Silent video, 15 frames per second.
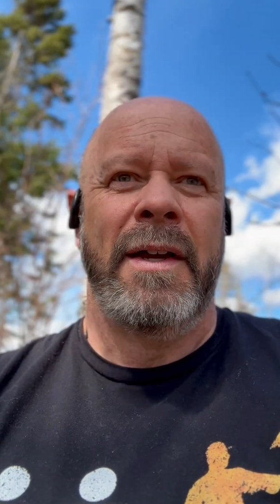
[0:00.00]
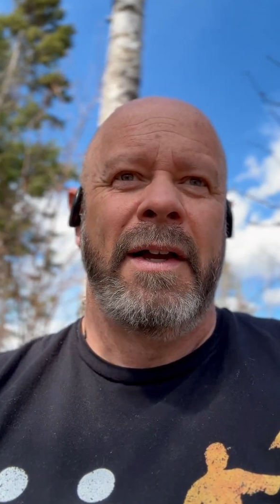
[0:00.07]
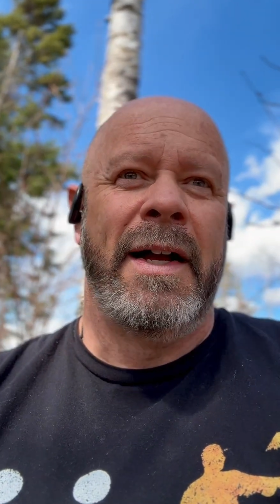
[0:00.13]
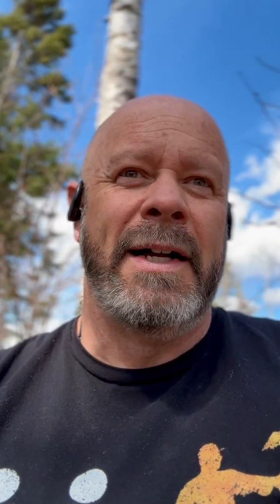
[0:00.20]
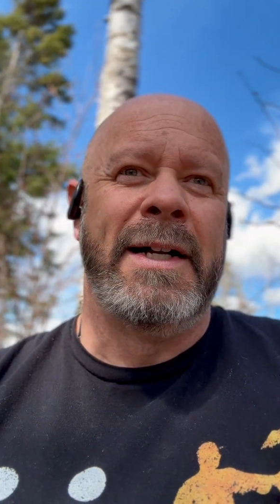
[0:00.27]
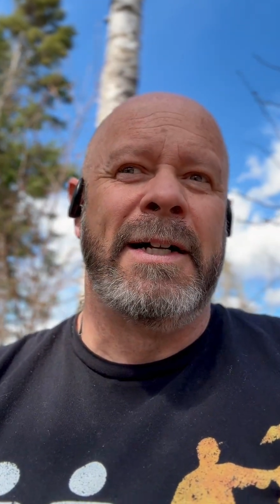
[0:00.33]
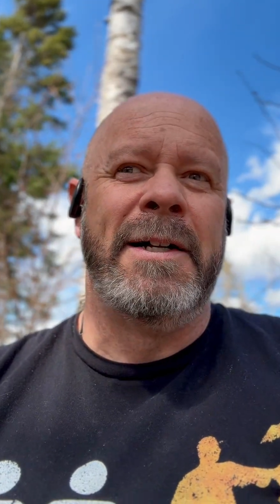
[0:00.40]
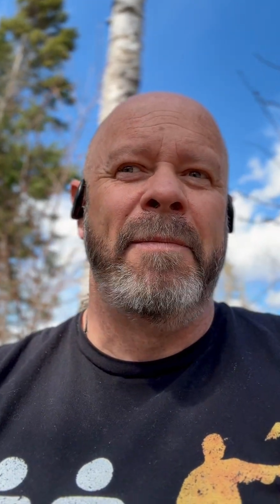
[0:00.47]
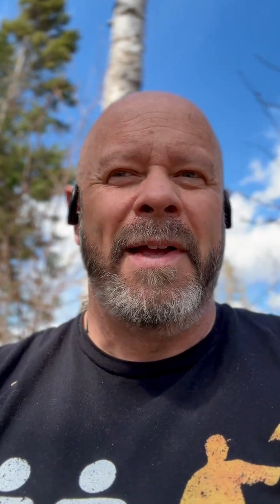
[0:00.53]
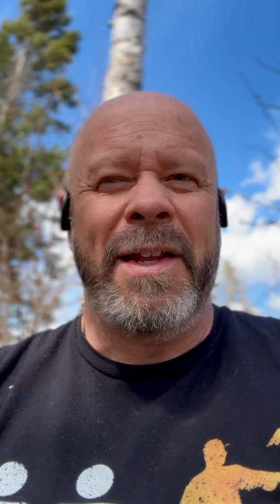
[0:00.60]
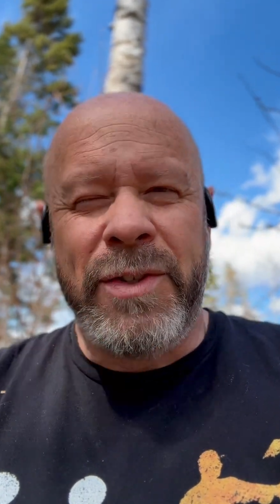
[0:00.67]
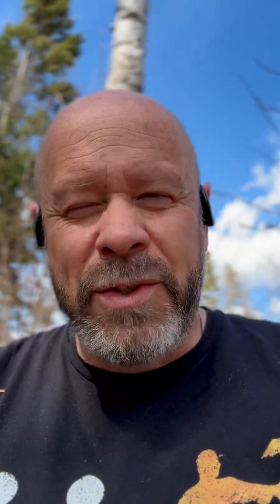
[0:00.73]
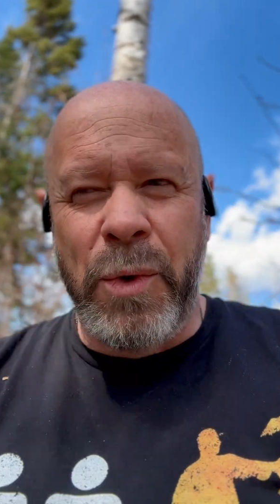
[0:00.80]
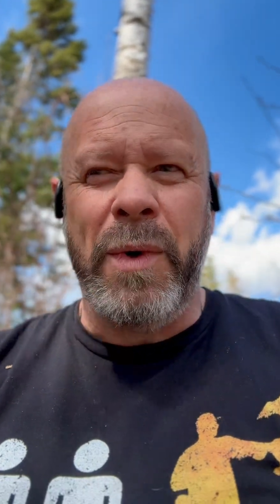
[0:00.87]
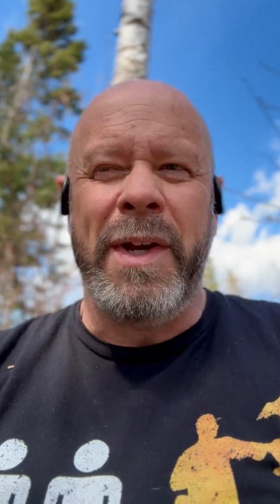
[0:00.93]

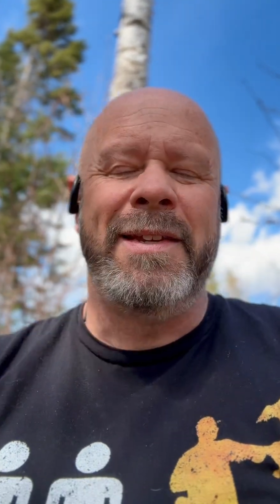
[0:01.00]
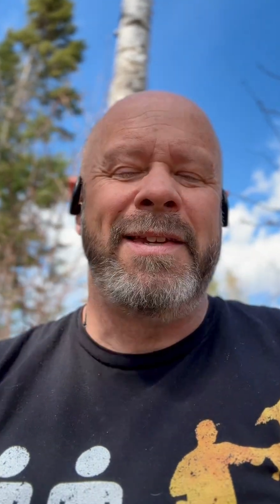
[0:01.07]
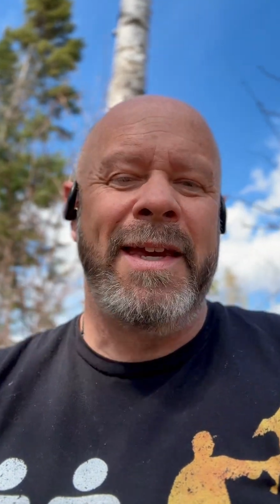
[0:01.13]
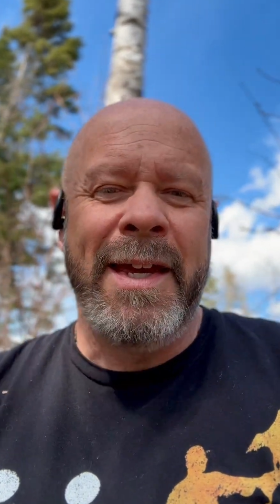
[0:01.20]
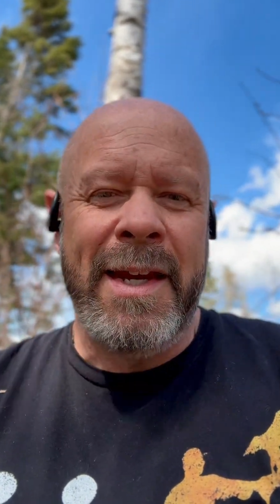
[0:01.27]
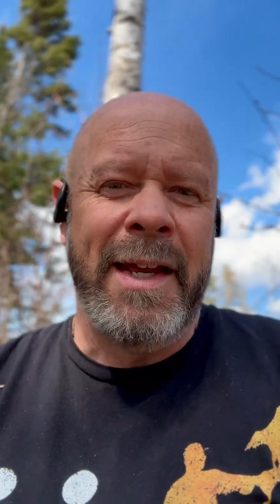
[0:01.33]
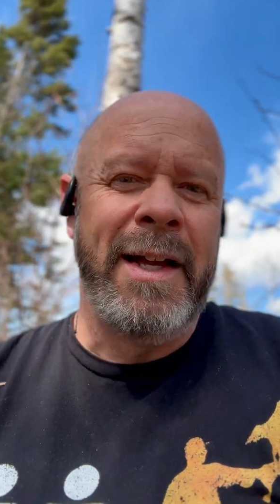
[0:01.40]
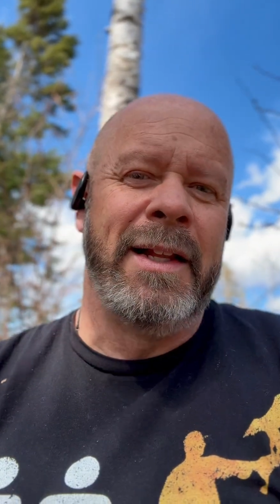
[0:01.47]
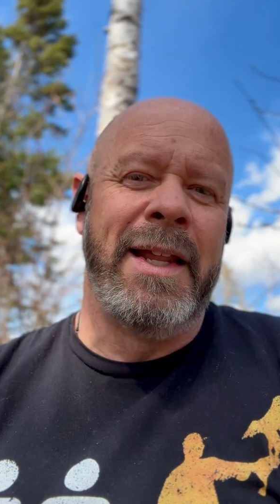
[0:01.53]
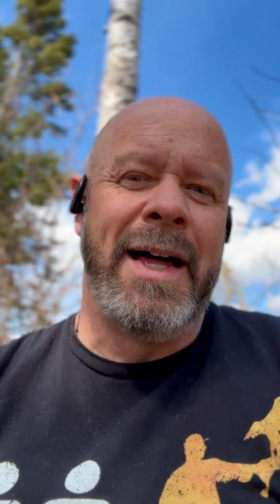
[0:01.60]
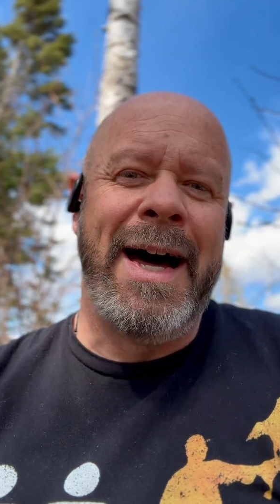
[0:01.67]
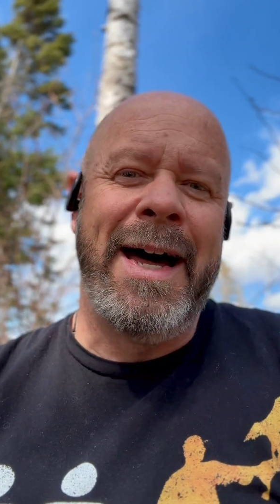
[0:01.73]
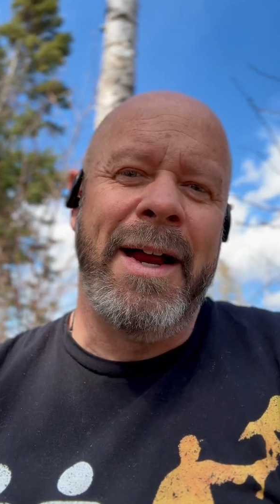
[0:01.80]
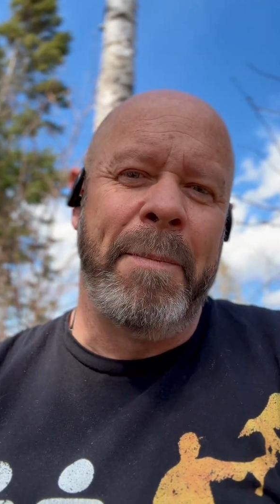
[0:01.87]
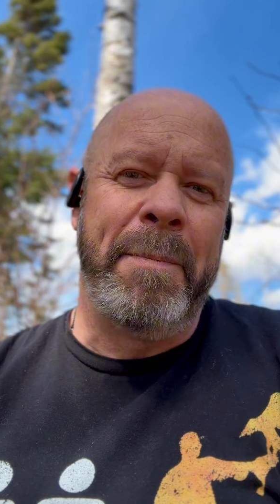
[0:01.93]
and so when it's hitting a
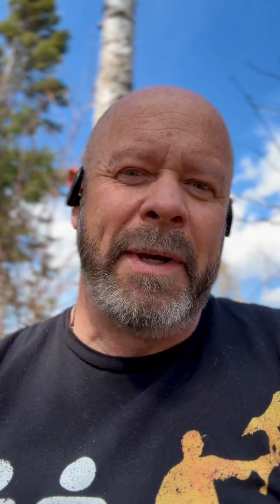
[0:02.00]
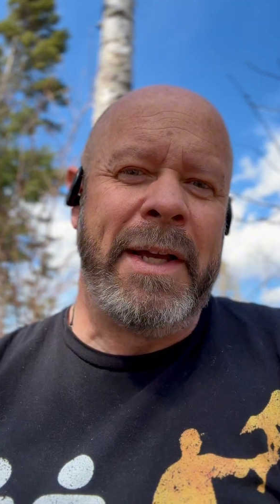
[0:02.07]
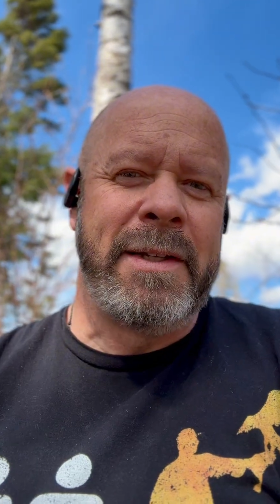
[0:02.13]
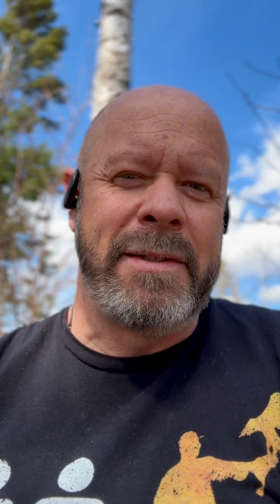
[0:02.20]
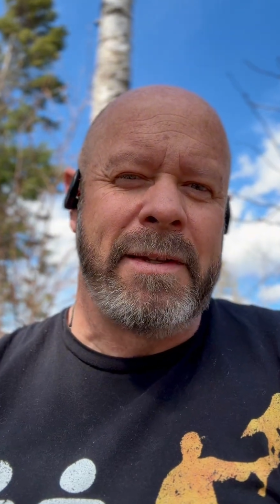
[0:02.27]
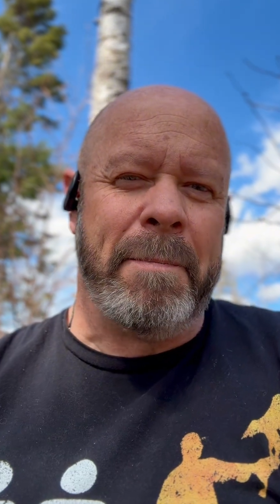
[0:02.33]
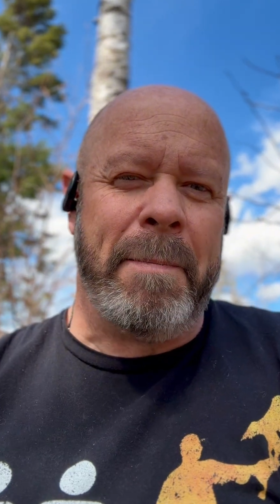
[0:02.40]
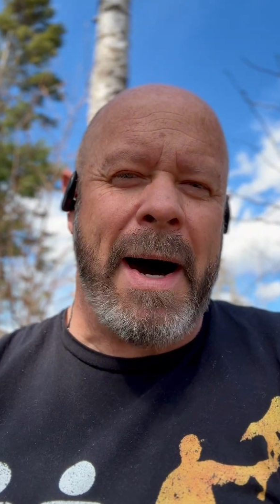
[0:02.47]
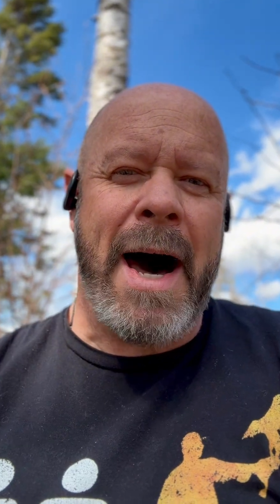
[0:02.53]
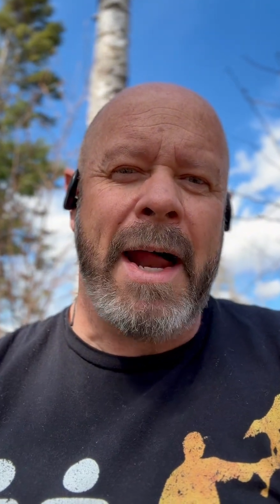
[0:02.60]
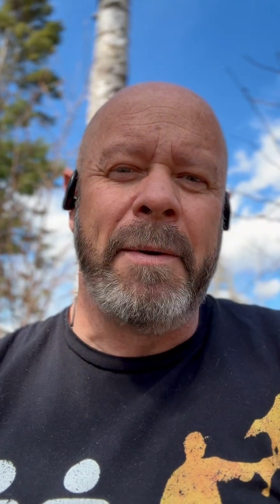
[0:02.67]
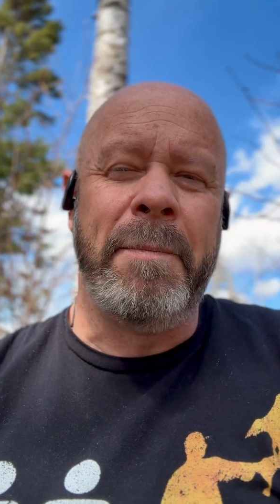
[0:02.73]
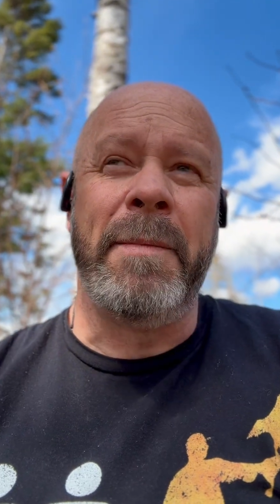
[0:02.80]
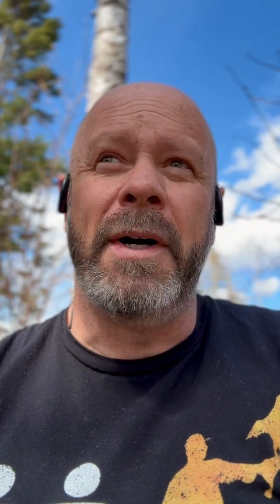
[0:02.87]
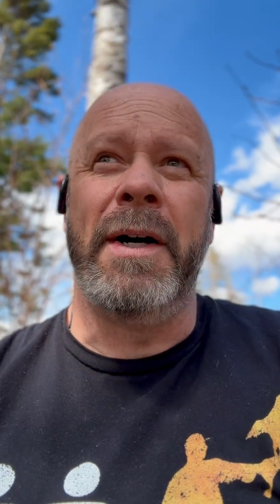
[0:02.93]
lot up against the
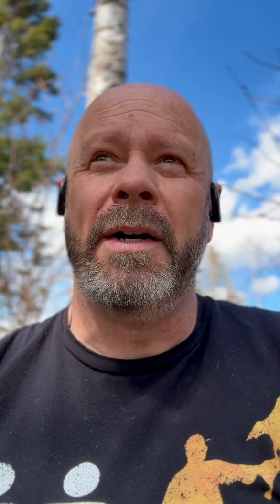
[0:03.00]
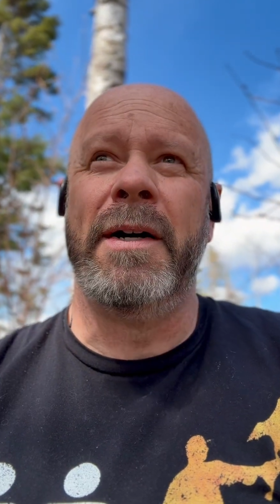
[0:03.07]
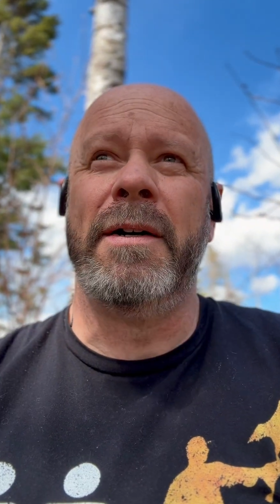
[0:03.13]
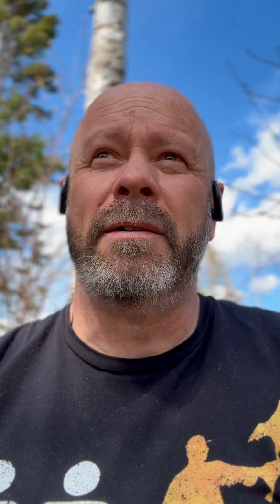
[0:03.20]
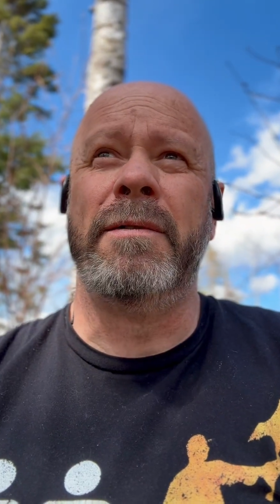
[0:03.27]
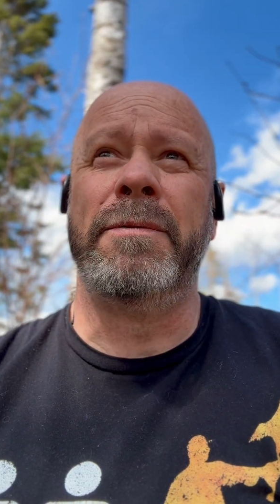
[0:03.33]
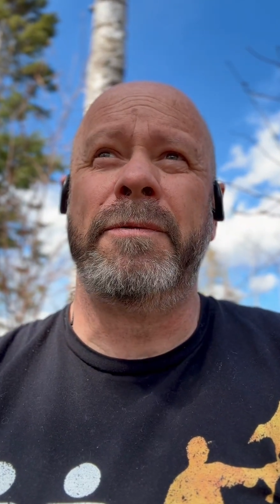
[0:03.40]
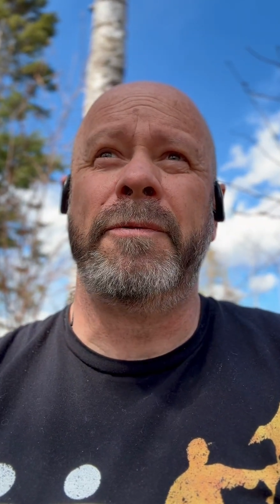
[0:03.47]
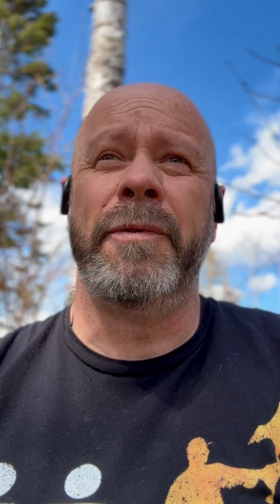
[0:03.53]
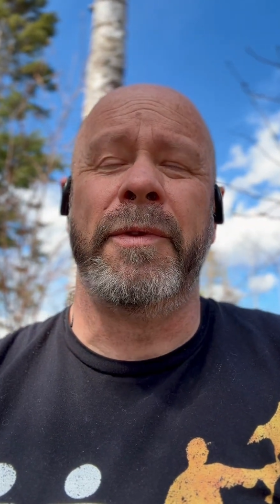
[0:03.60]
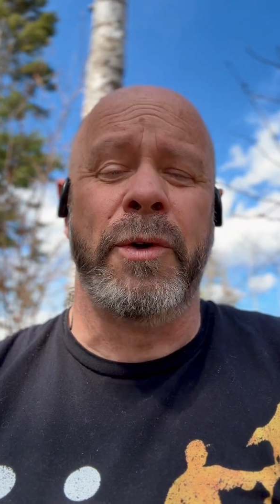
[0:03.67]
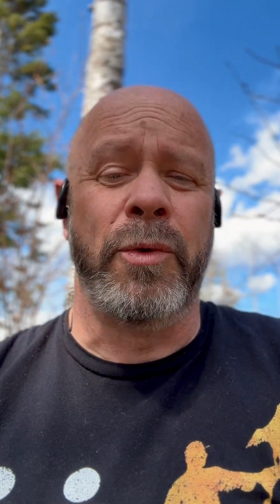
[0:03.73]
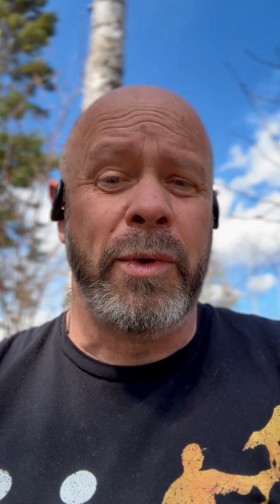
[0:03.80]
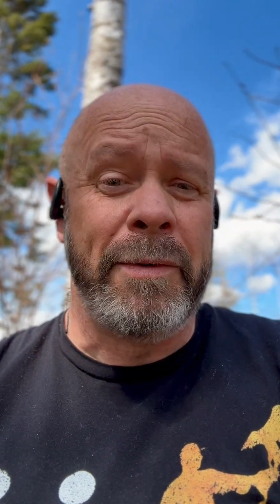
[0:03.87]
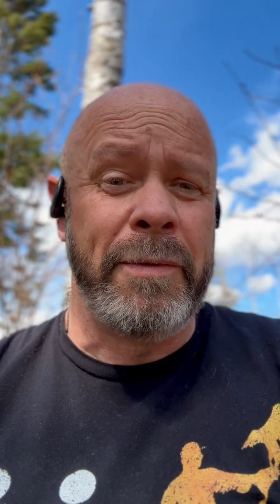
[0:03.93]
bottom of
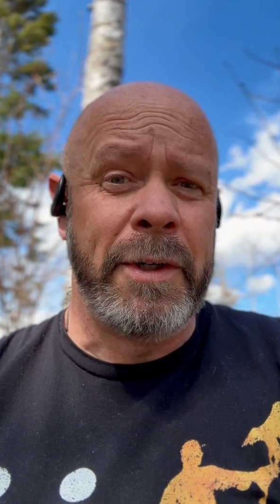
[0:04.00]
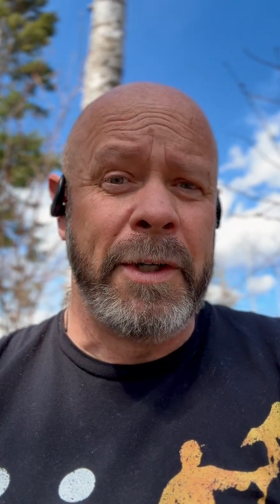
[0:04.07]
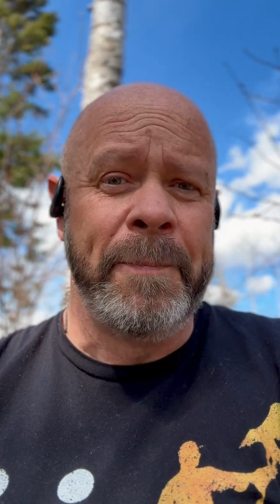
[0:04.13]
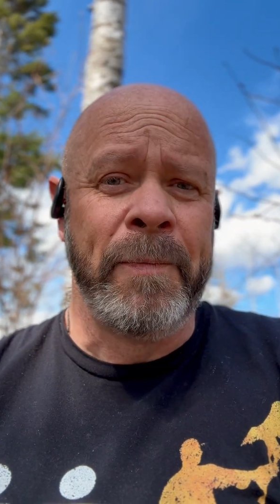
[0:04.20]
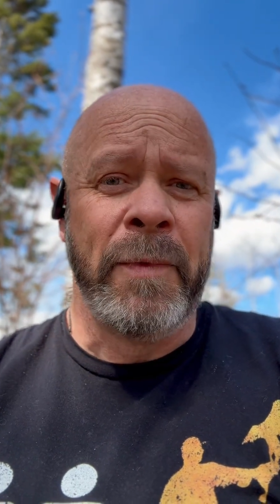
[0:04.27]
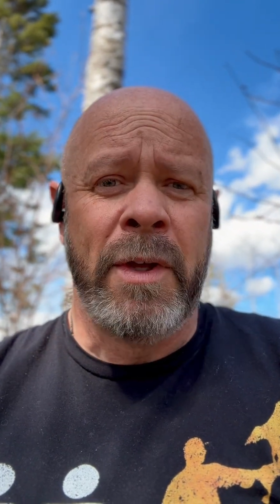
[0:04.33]
the river